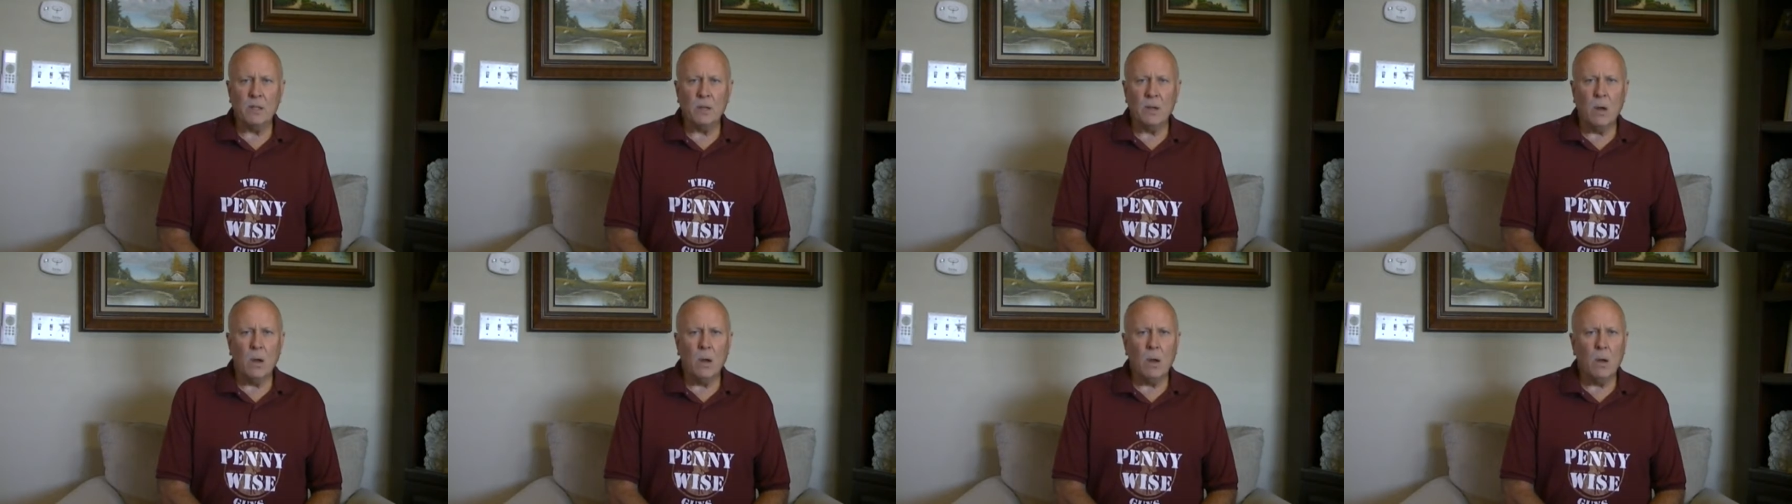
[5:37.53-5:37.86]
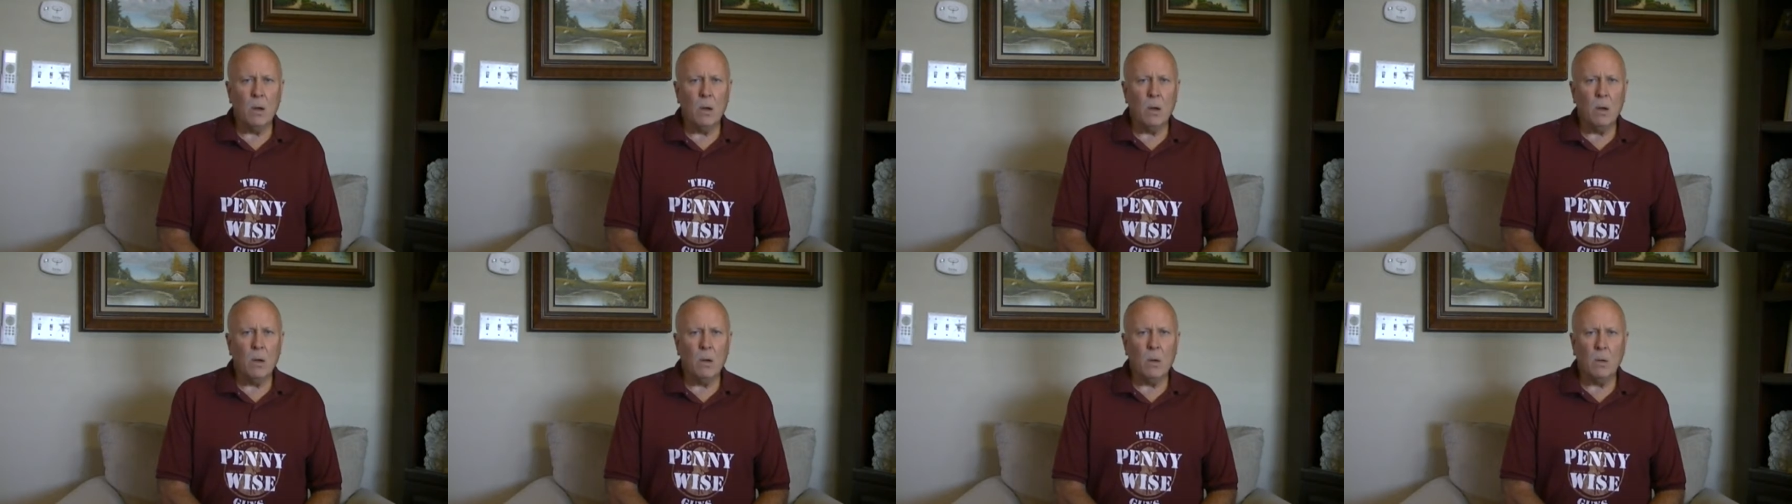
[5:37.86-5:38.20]
in
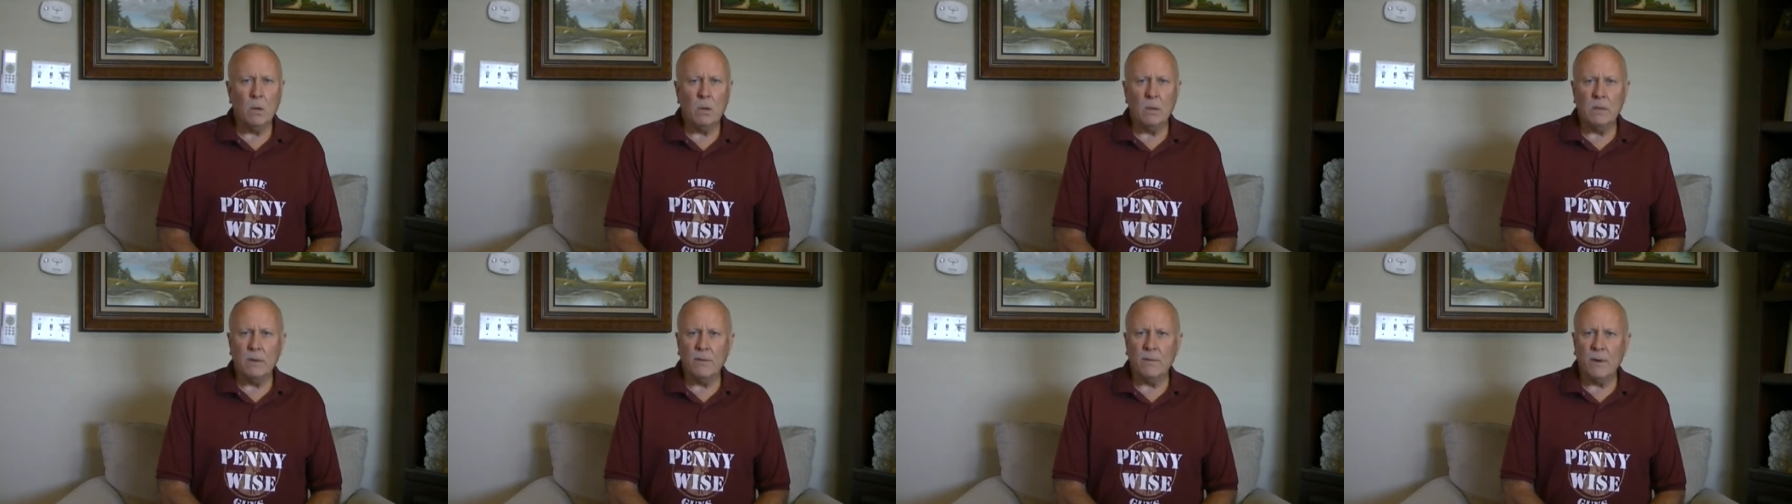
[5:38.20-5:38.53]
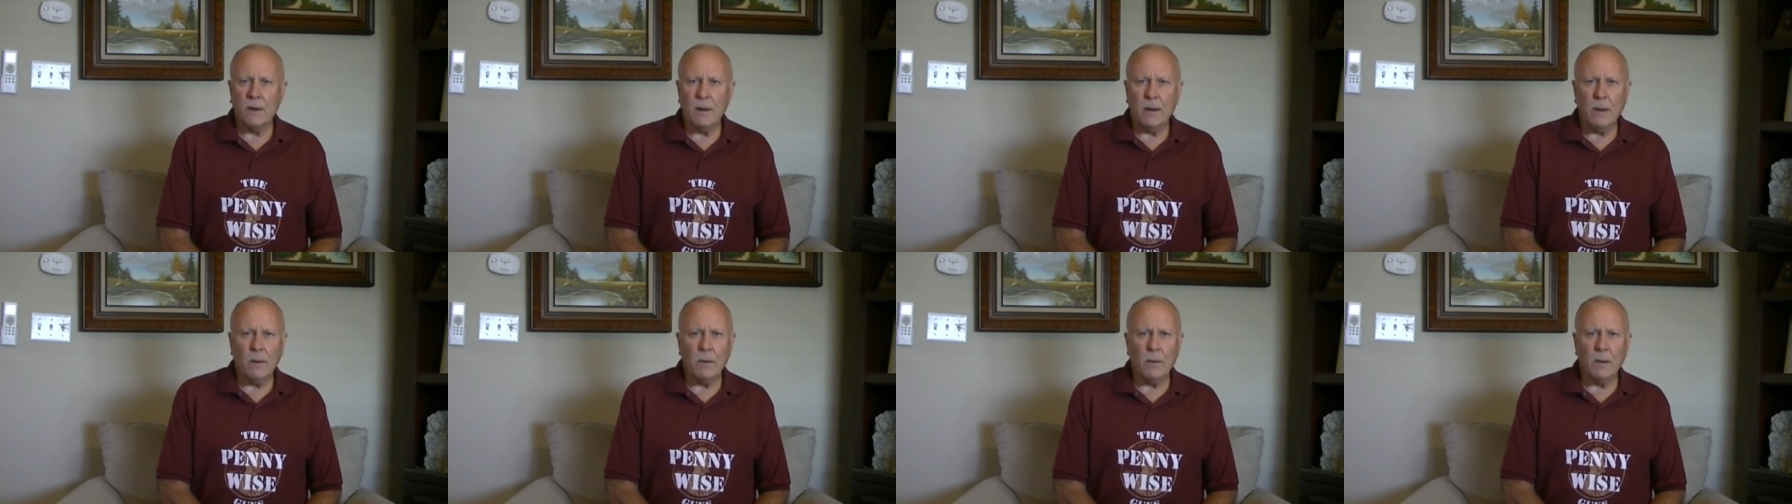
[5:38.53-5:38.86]
all
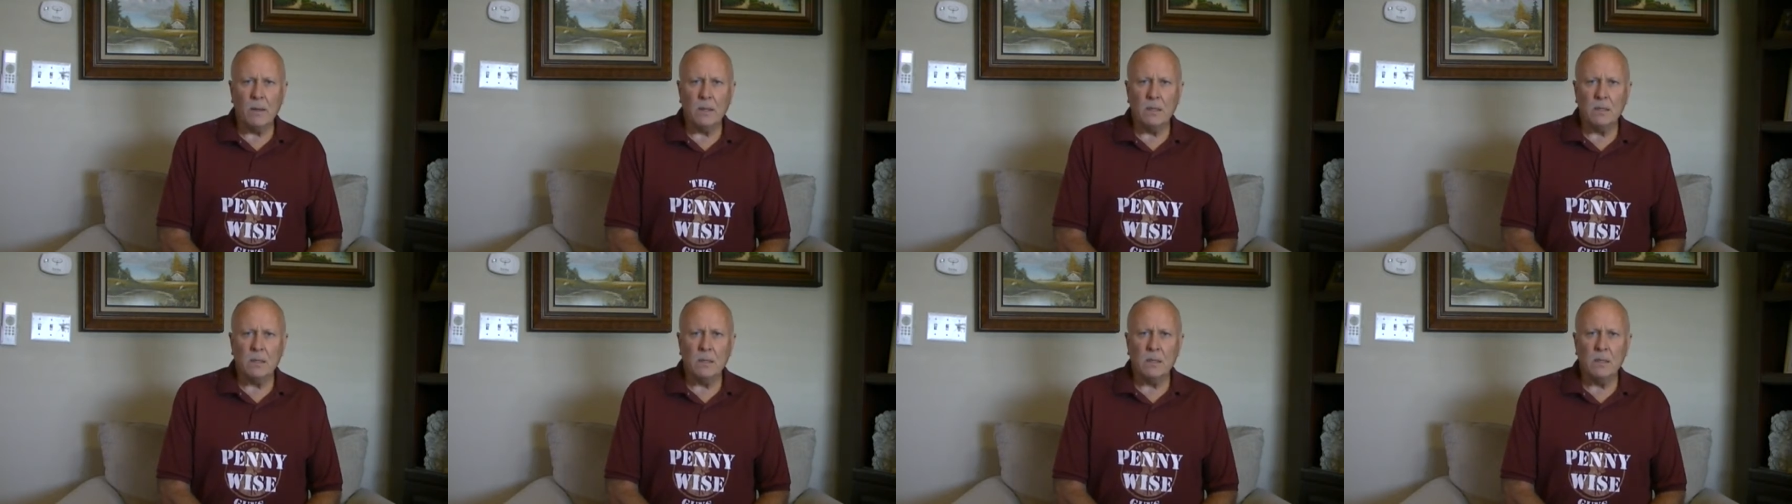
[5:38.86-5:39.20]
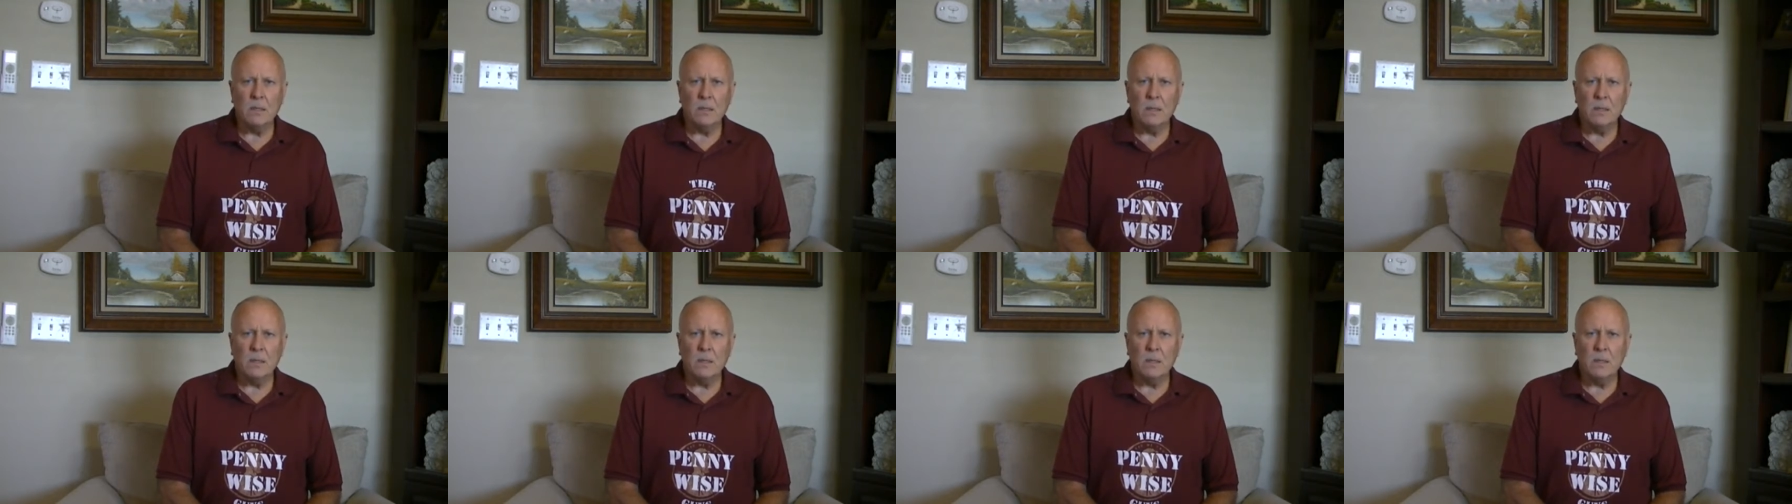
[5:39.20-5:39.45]
different areas.